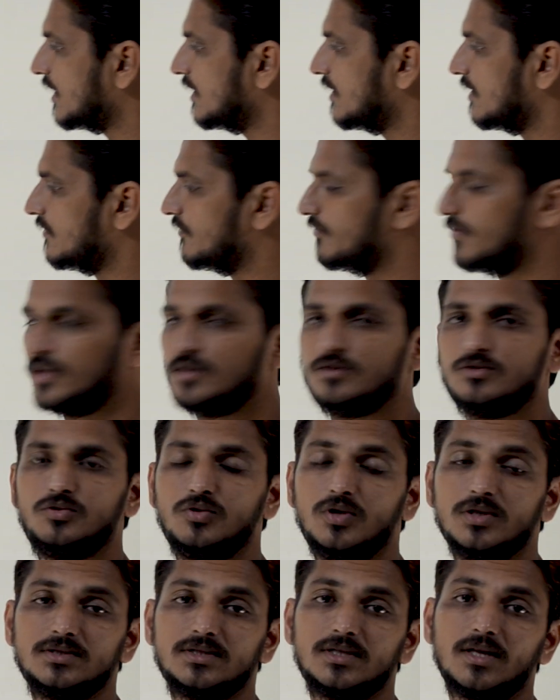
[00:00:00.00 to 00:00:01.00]
can reference
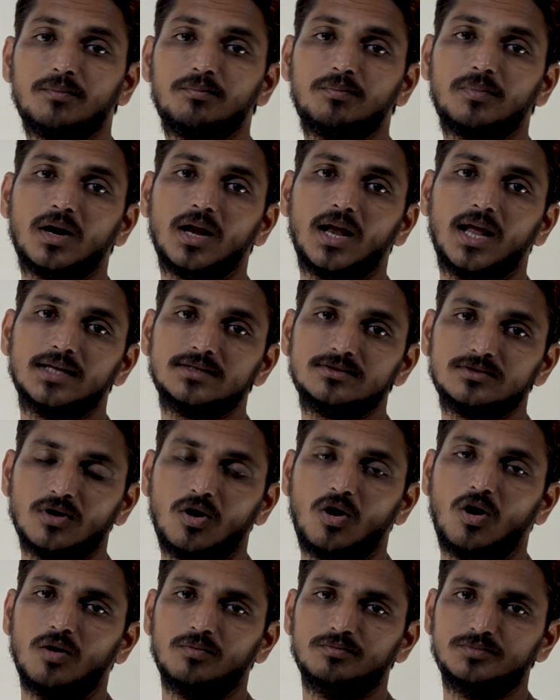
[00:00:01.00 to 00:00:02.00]
to a subclass
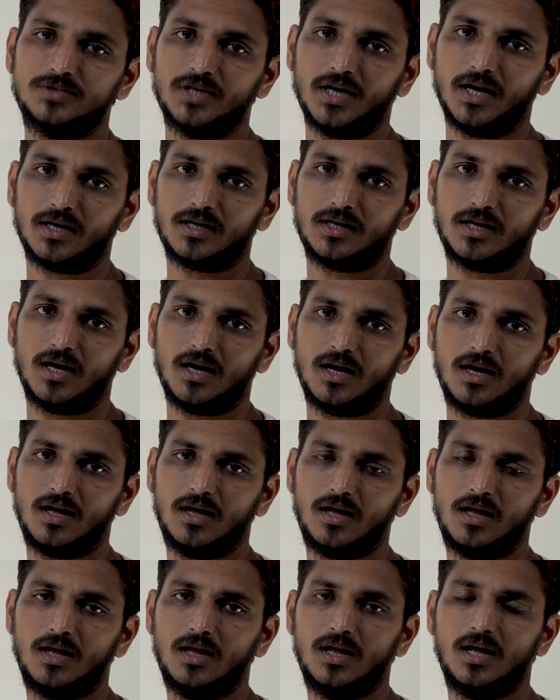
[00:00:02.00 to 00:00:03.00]
object.
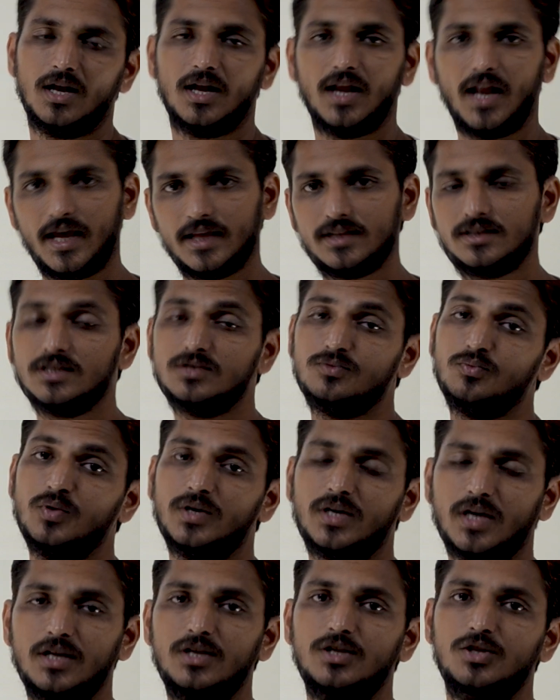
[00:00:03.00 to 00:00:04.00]
Like this,
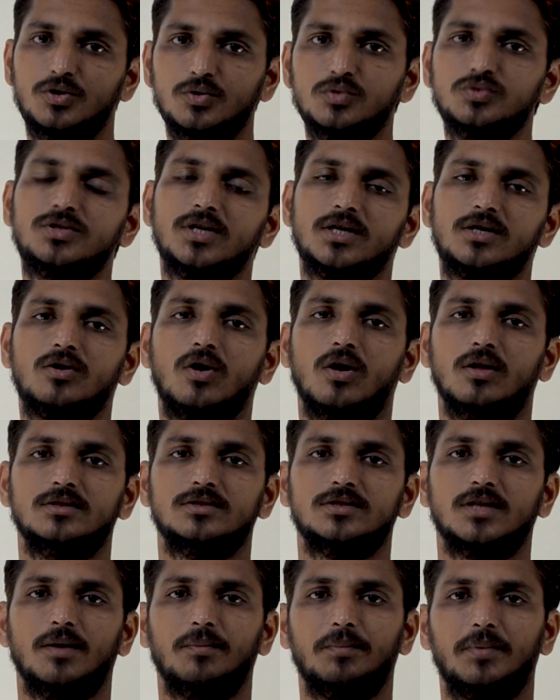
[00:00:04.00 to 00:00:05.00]
we can use that
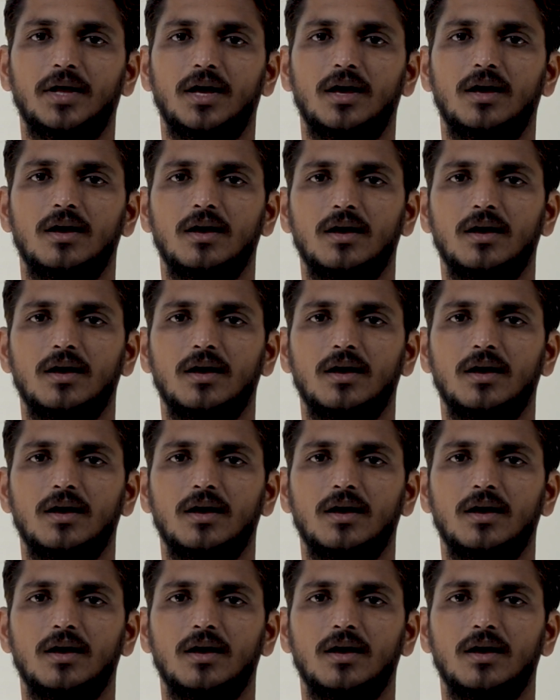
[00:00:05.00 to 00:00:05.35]
concept.